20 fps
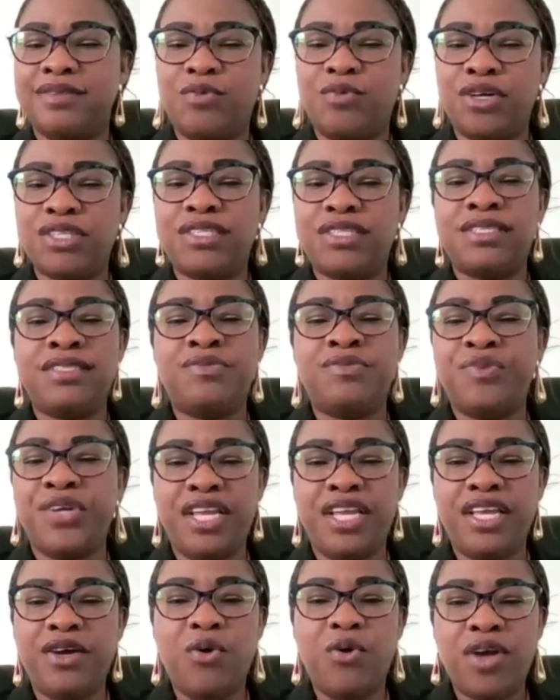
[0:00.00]
wasn't
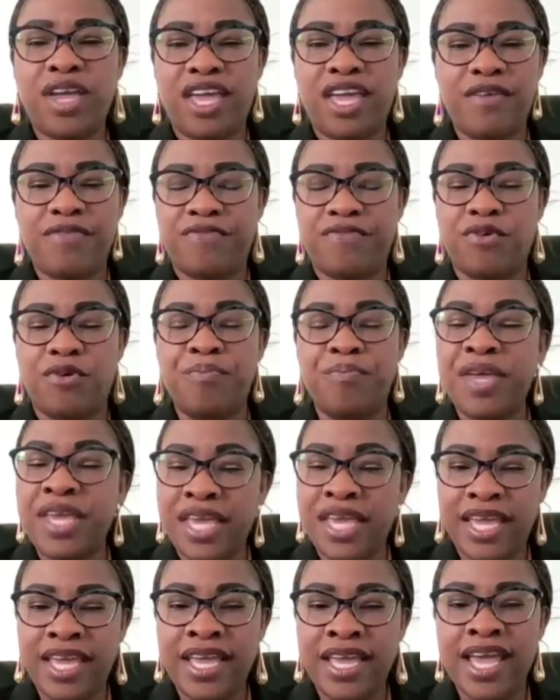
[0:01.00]
really okay for
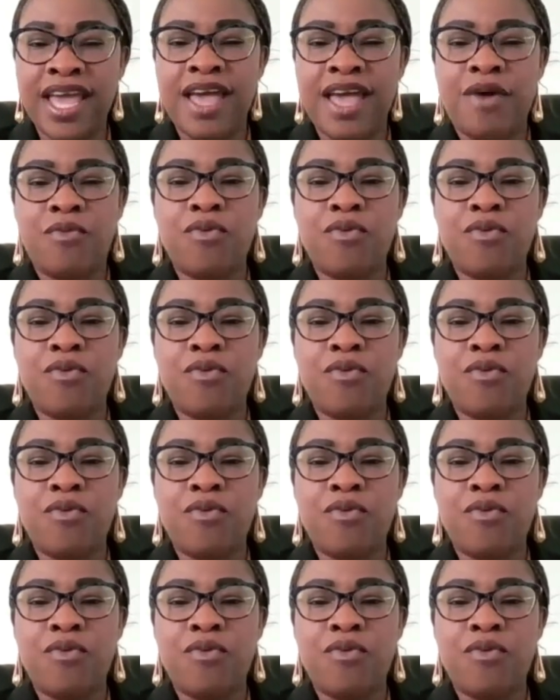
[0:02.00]
me